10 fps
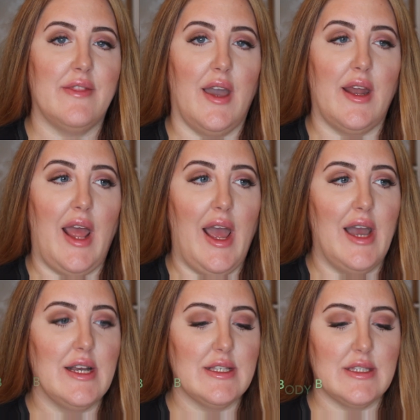that
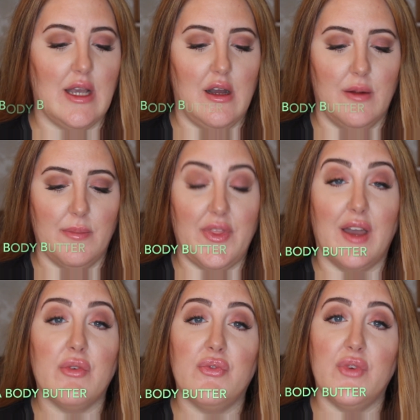has
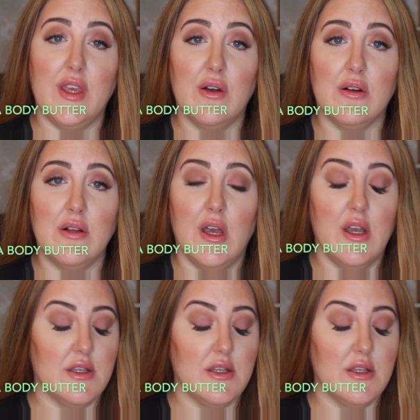that feel.